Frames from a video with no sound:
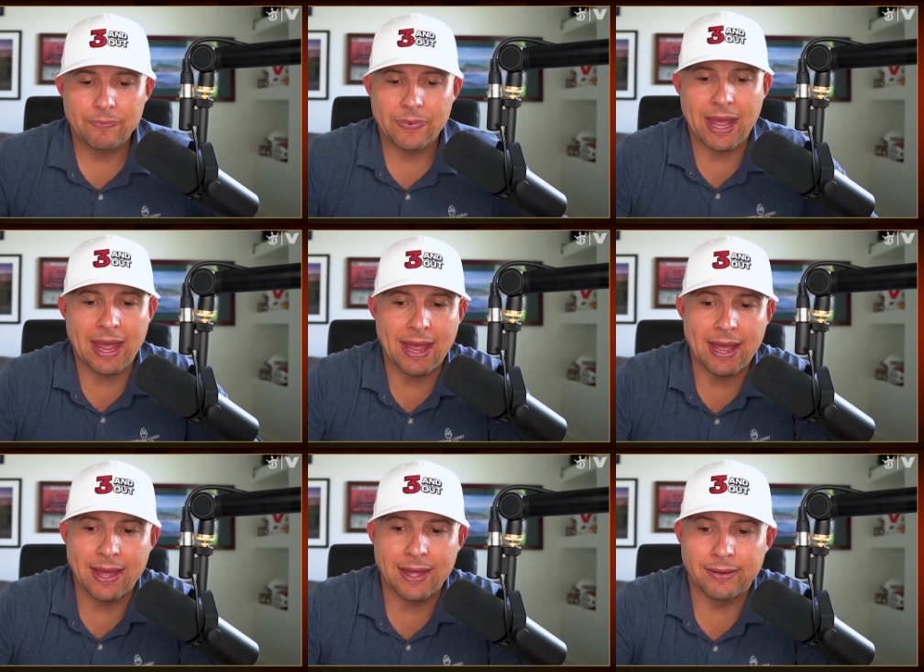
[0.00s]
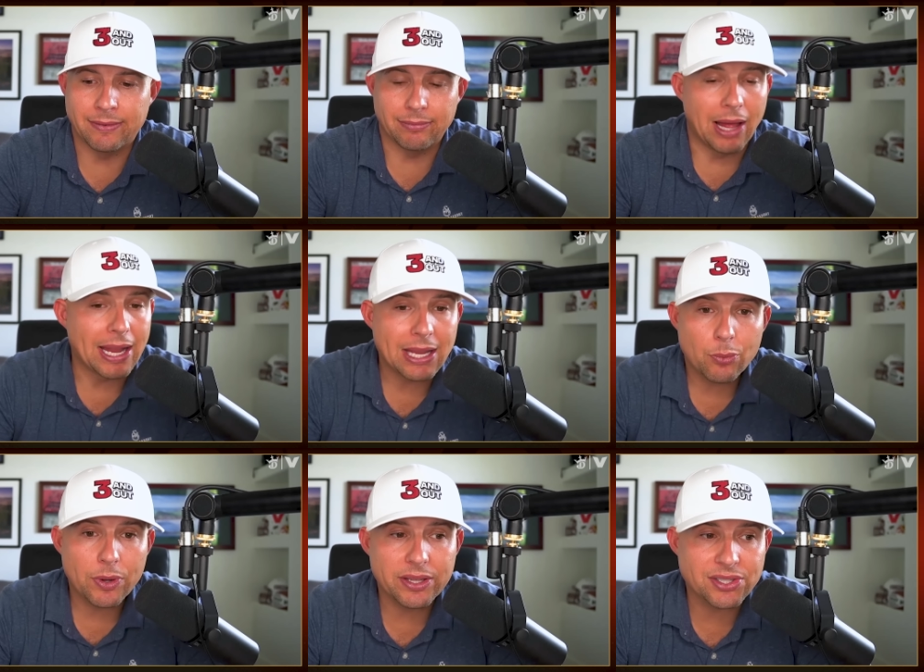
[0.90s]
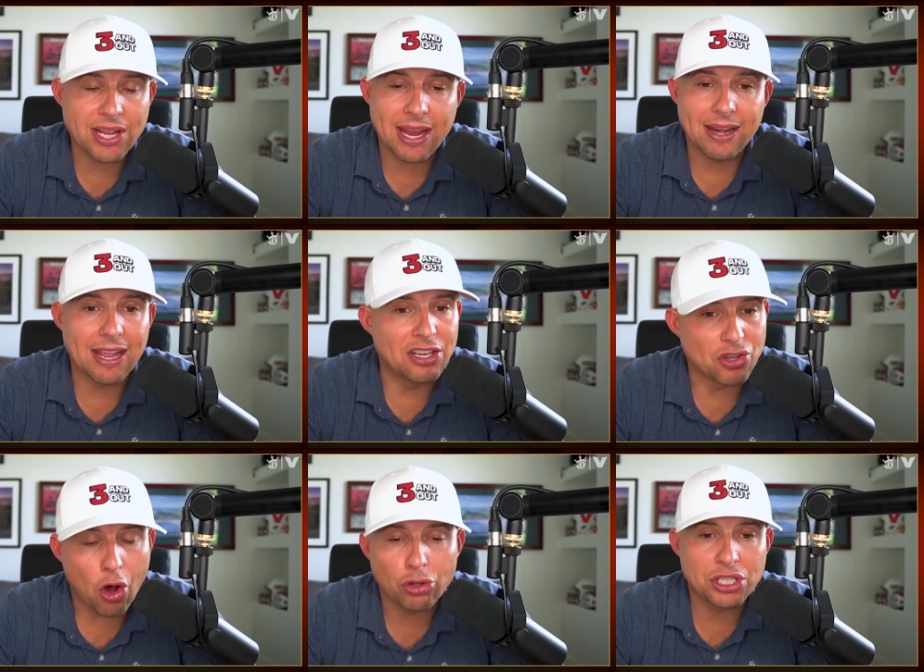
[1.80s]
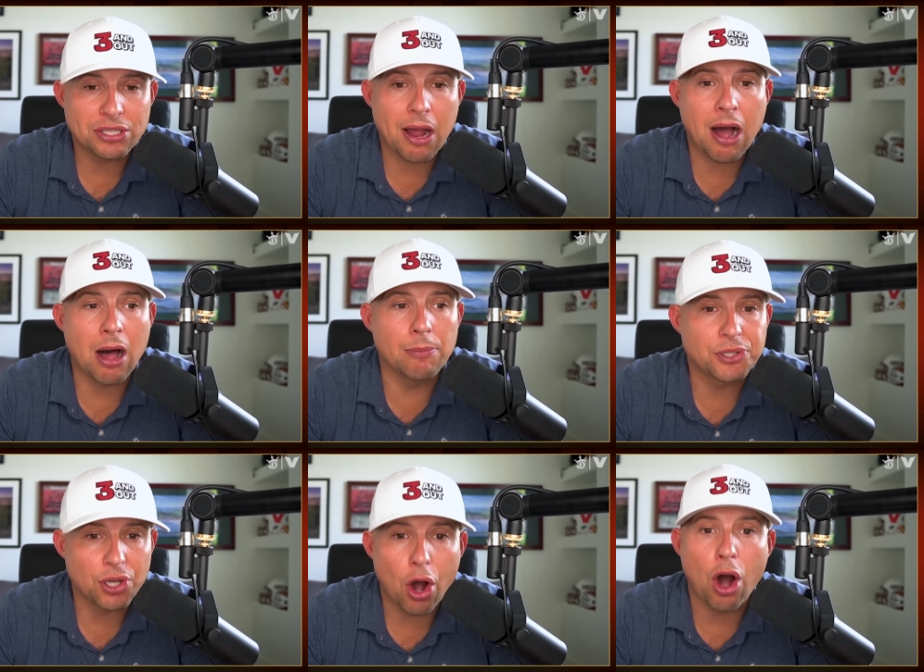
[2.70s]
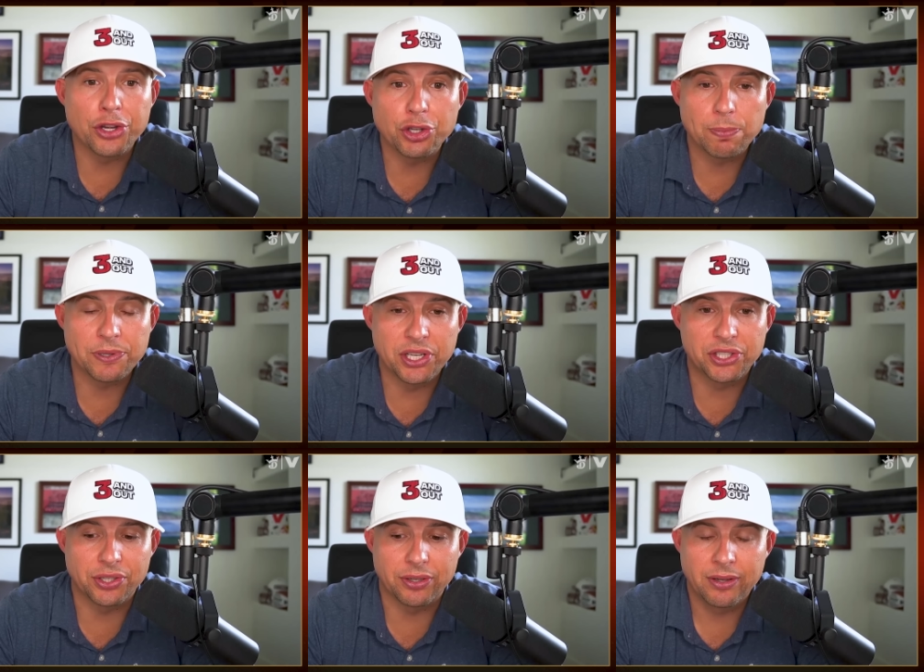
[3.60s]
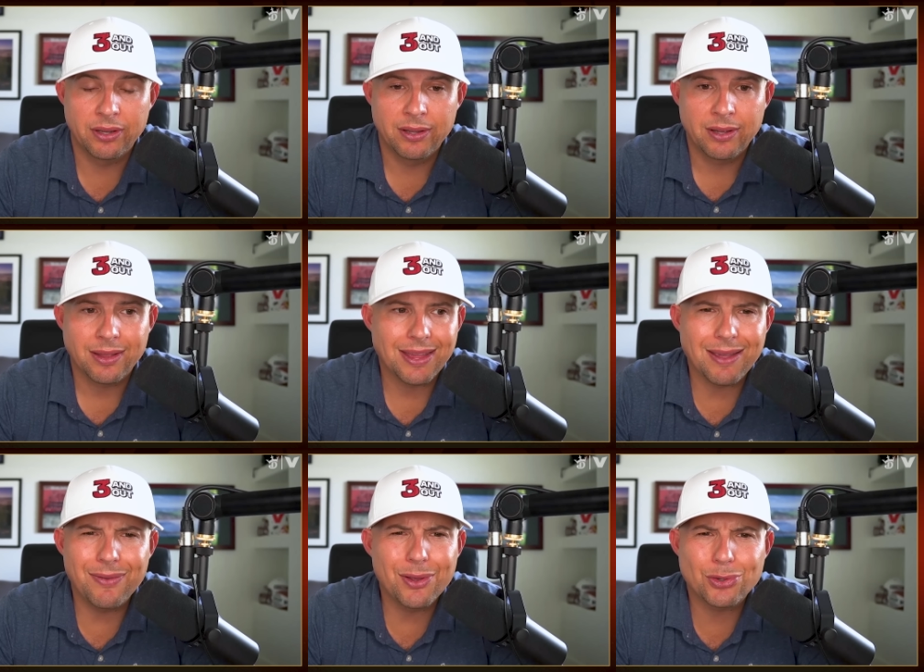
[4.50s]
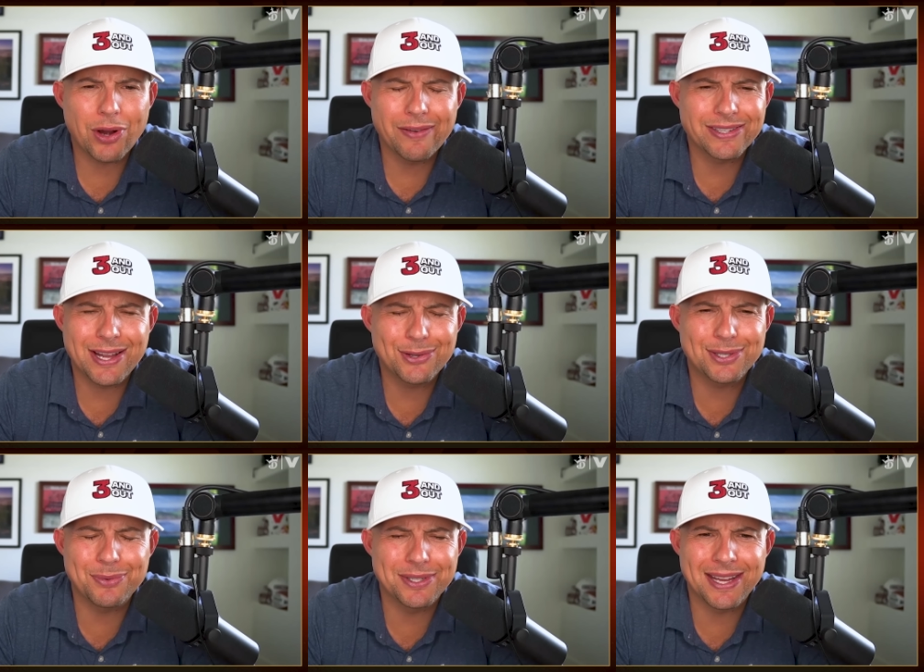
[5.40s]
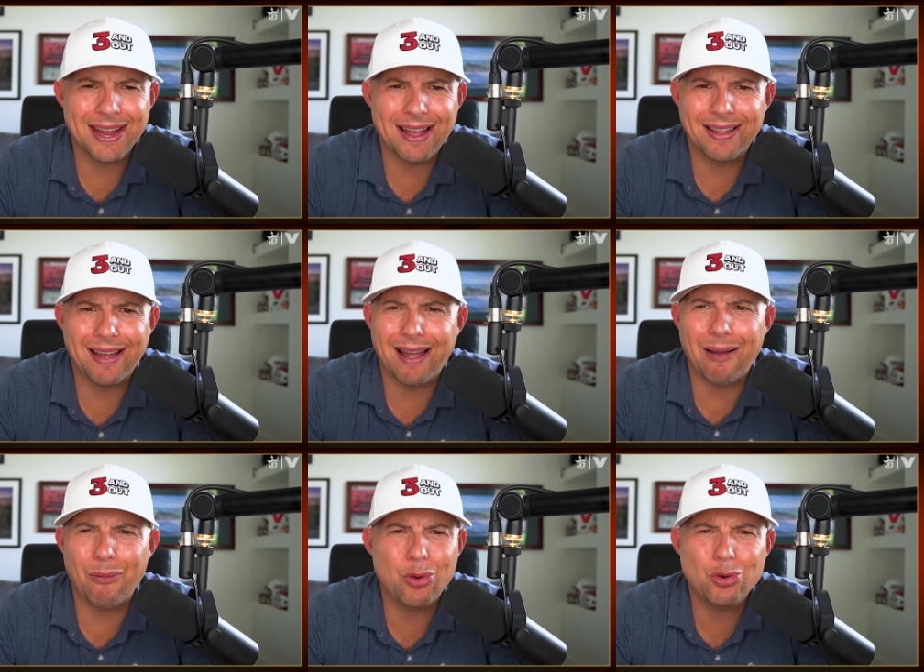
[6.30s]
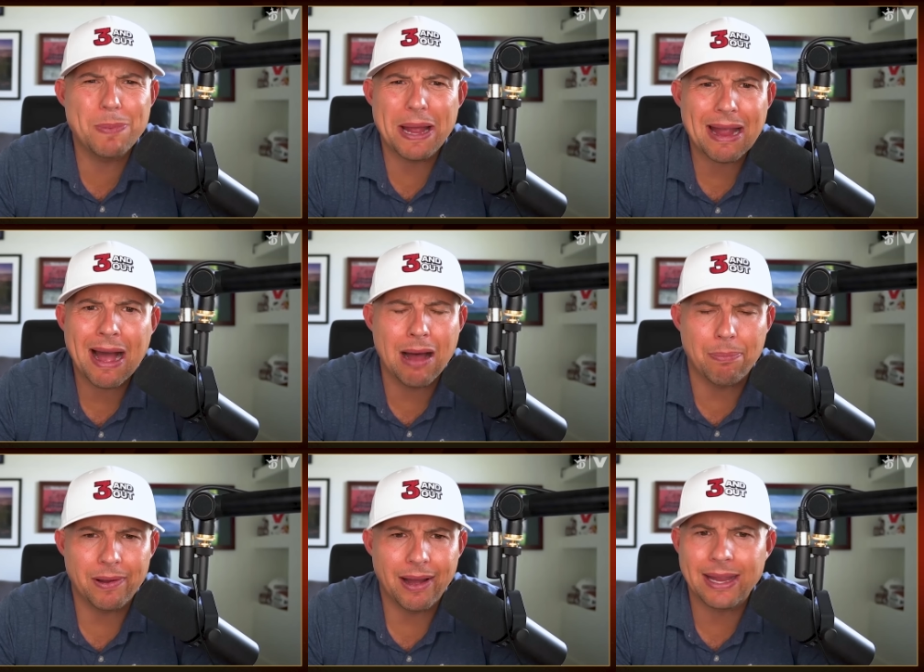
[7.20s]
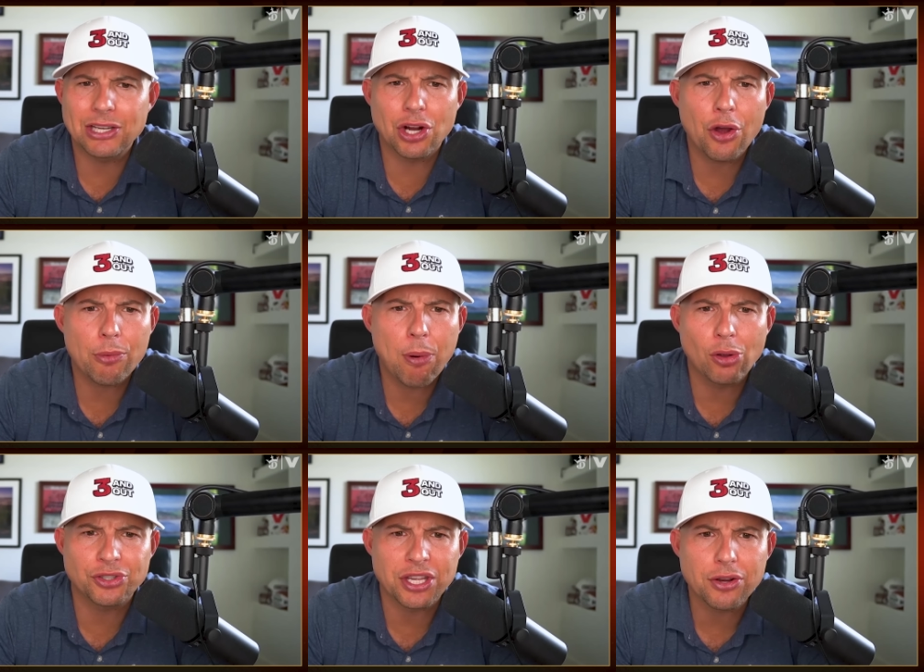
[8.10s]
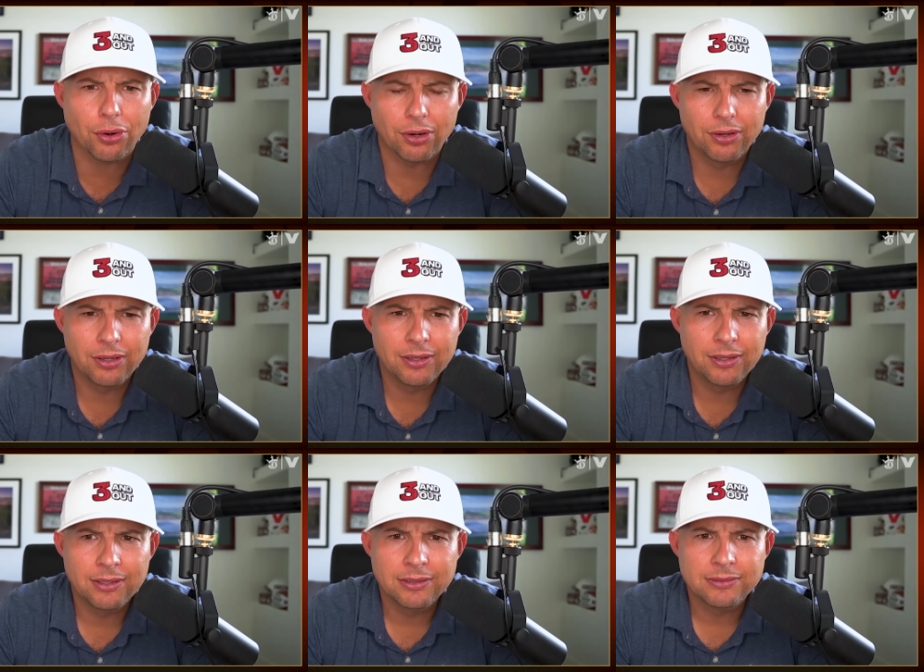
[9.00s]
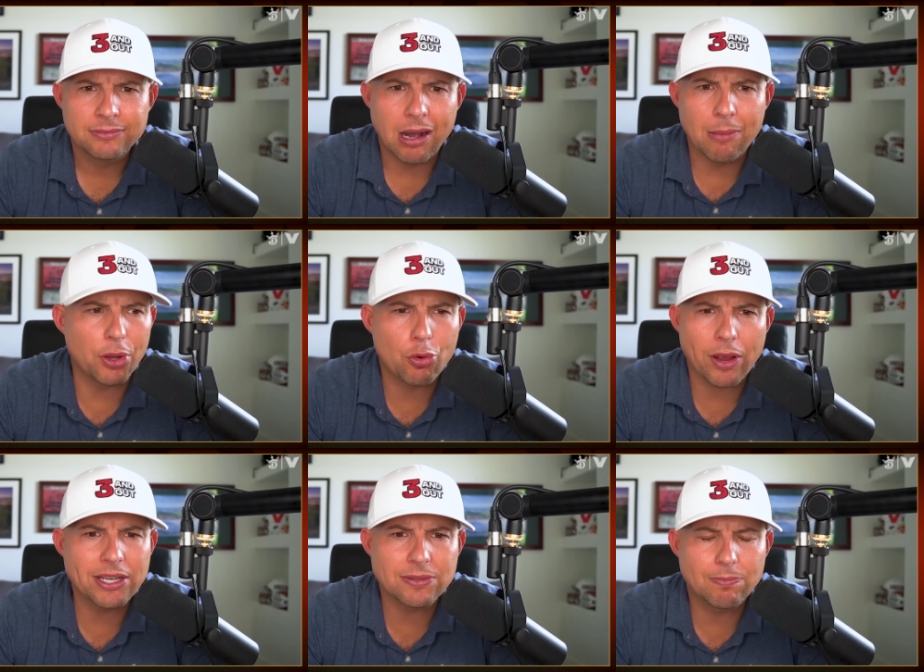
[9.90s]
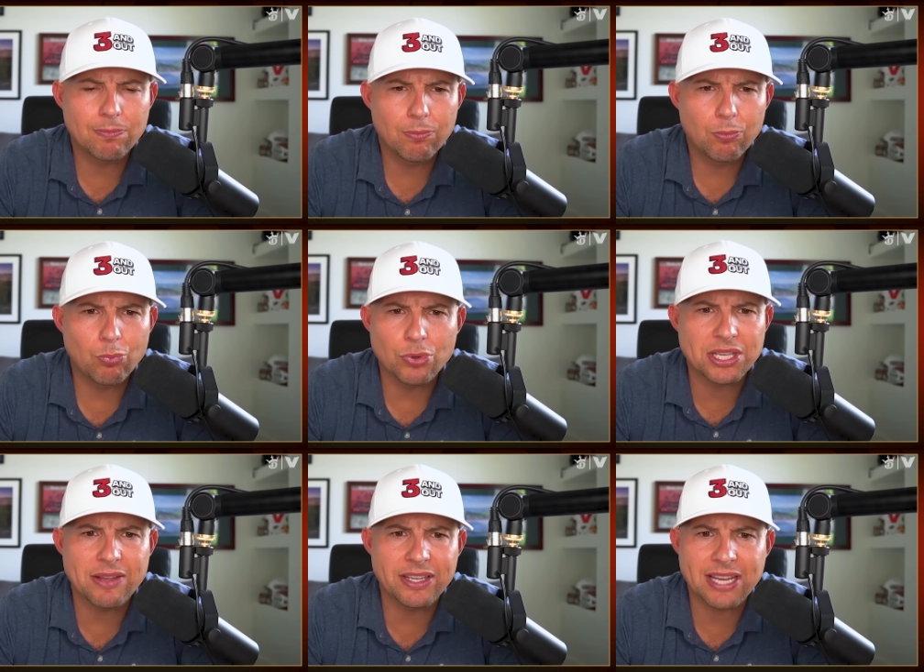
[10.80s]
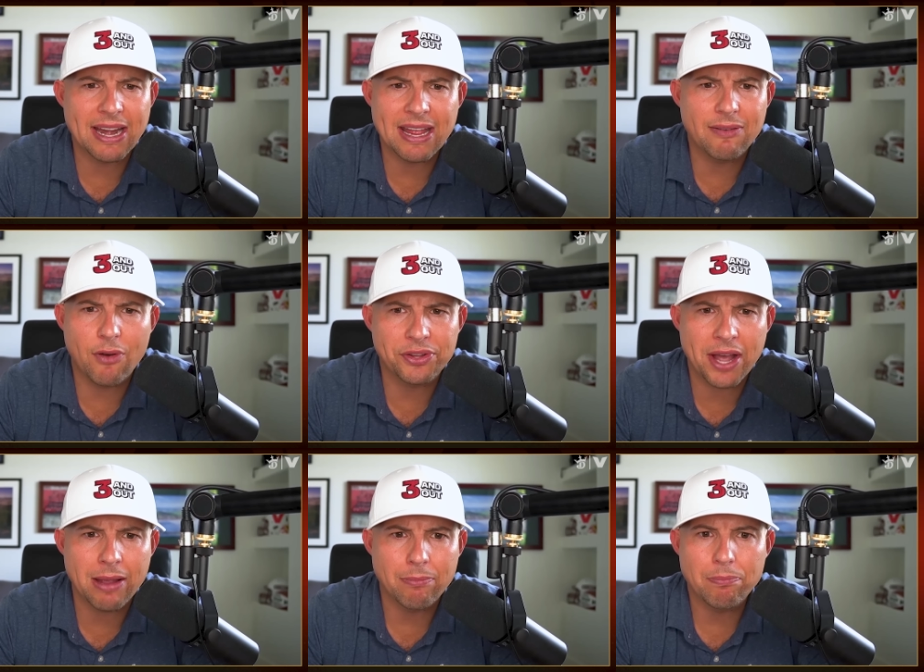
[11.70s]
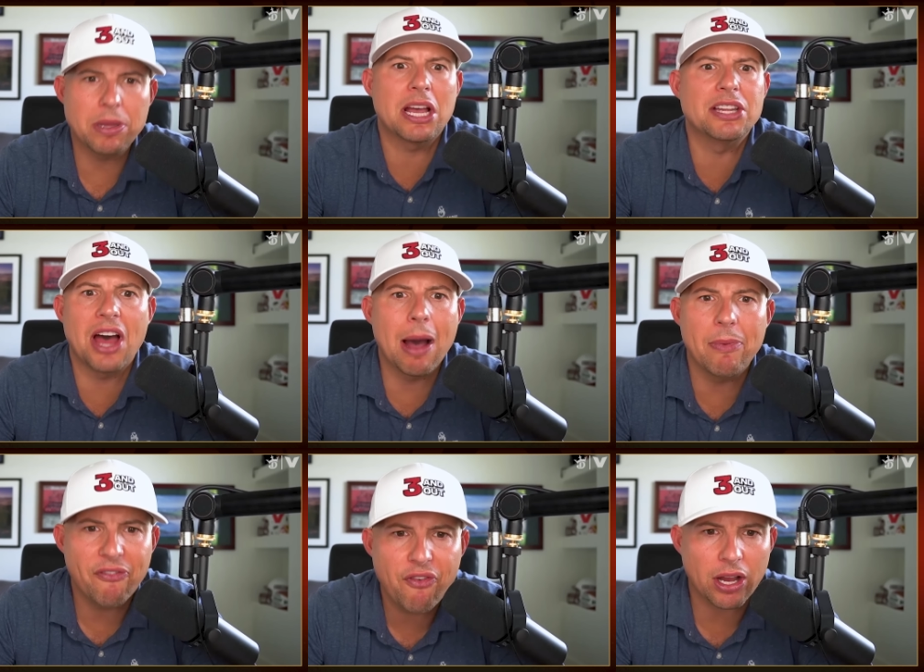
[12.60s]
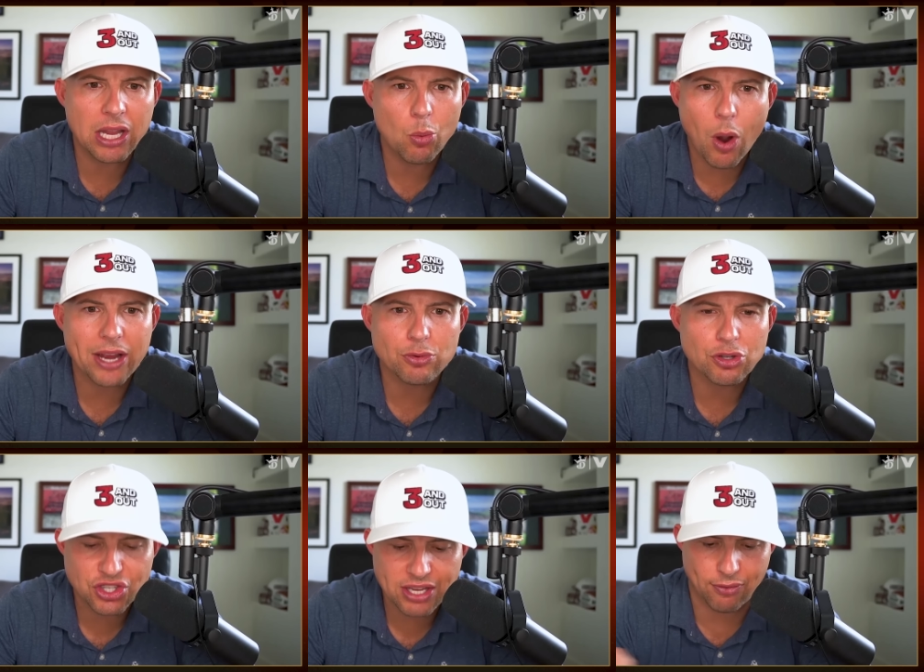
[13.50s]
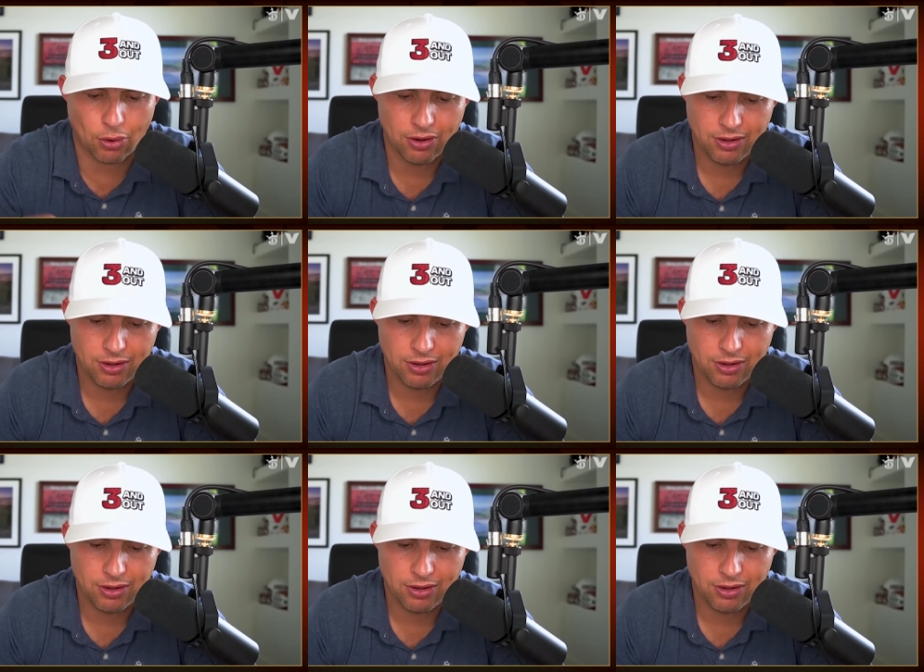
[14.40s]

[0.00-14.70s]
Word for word: And like in real estate, it's all just comps on your position. Even though Travis Kelce would say, who's my comp? I catch 100 balls a year. I'm the greatest receiving tight end of all time because I'm a fucking wide receiver.